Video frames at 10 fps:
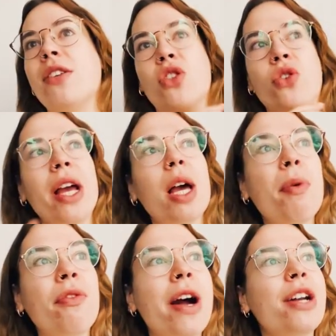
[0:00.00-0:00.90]
strike up a
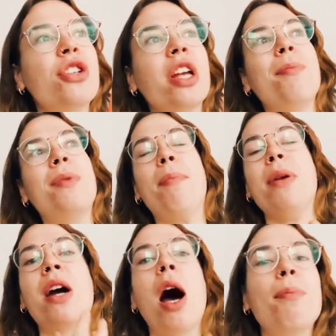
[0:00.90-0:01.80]
friendship that
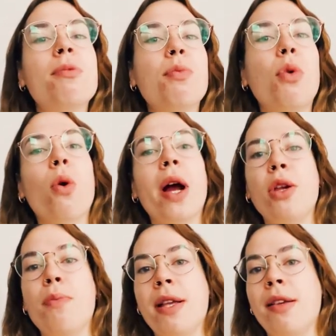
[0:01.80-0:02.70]
becomes more, and you
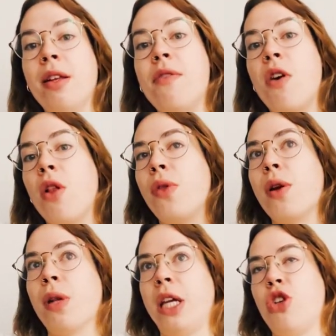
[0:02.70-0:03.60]
basically follow their
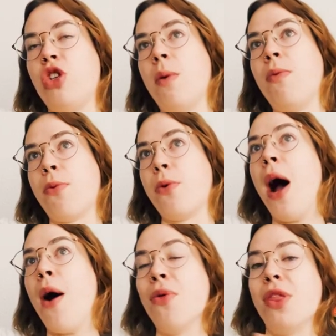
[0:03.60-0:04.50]
relationship
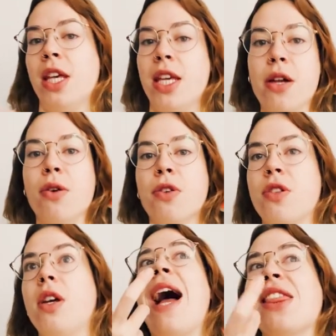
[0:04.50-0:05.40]
throughout the years.
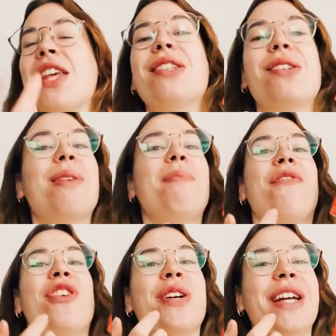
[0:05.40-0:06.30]
I think it's gonna be
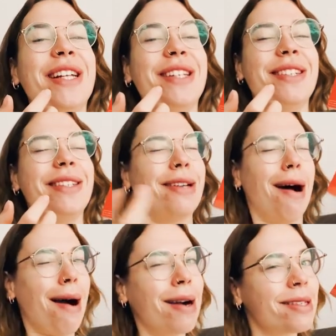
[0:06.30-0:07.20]
very
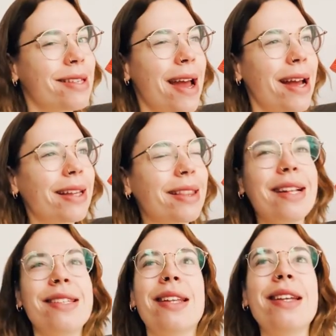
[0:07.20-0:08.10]
toxic.
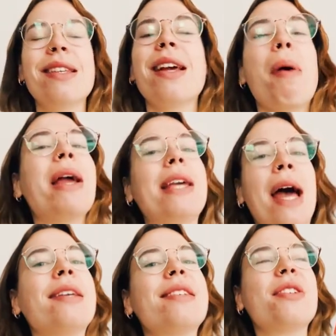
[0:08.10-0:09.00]
That's at least like my
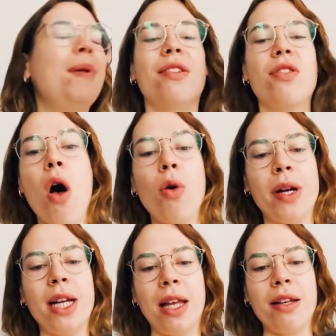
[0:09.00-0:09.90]
guess, because
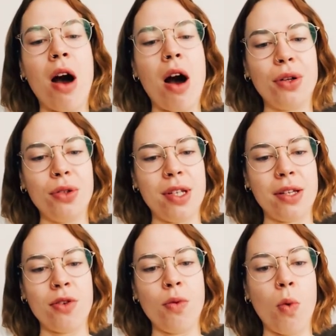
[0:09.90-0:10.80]
already like Connell
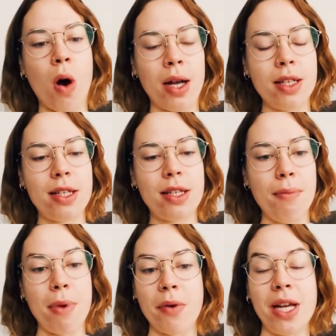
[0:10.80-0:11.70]
doesn't want
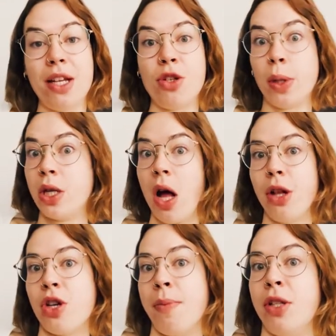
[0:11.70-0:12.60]
Marianne to
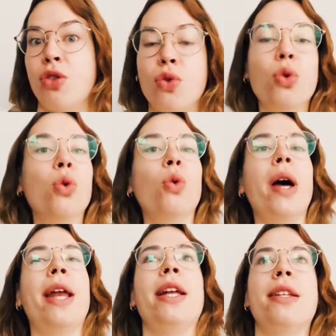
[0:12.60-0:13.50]
acknowledge him in school,
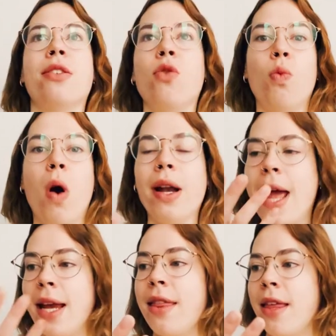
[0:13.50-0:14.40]
and he doesn't want
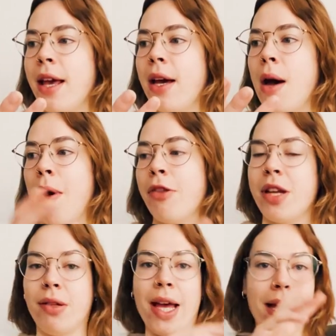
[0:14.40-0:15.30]
anything about their
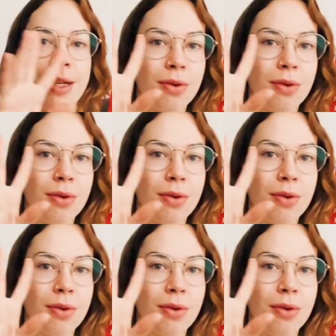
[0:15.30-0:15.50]
like